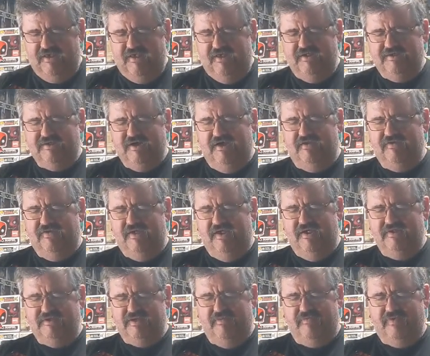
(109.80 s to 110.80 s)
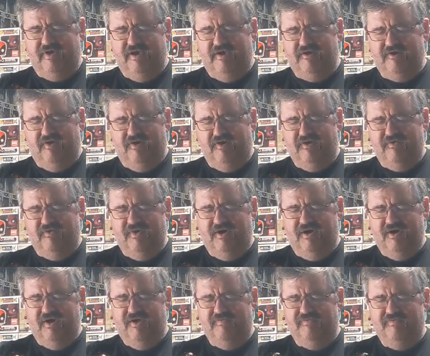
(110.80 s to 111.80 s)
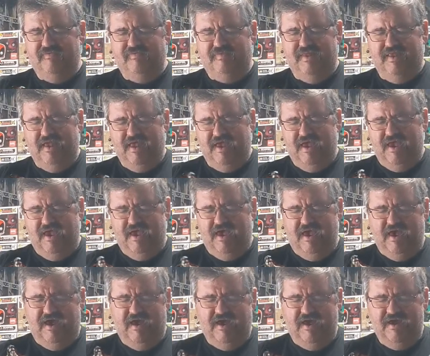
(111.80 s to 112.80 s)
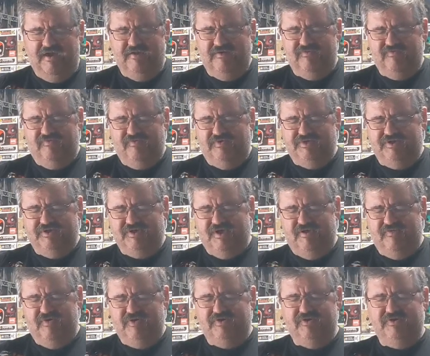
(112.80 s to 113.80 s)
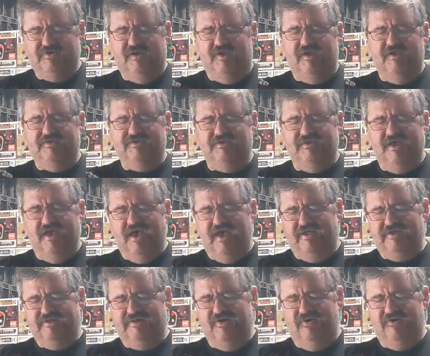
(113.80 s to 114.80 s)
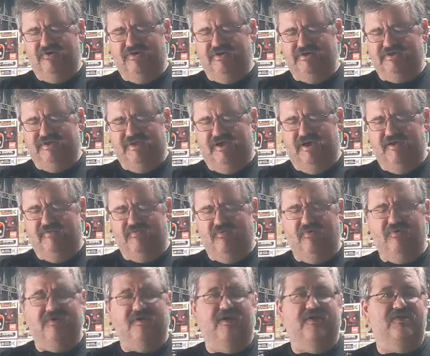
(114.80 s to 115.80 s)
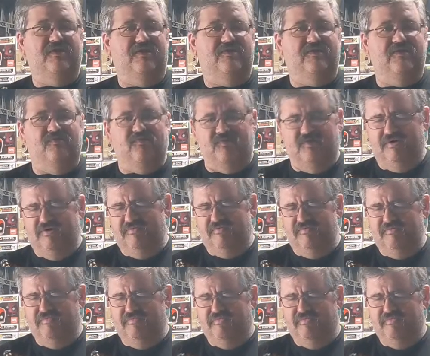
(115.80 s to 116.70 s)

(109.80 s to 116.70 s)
He's got knees that bend all the way, and which is kind of interesting, his legs go to the side more than I think they would.